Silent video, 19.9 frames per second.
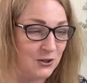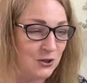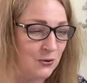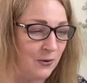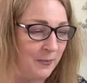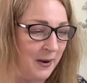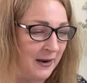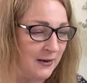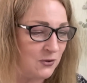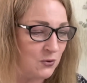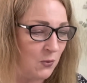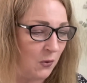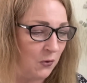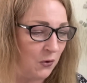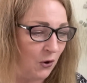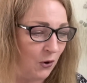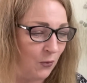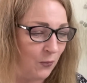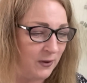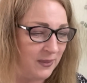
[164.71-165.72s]
so I might as well
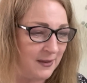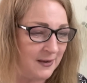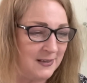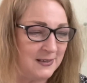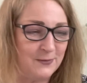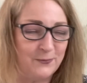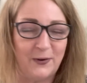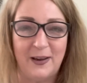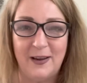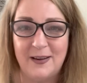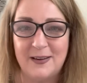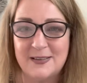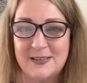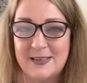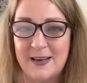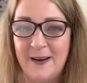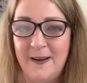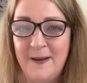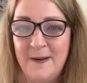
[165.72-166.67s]
go with this first.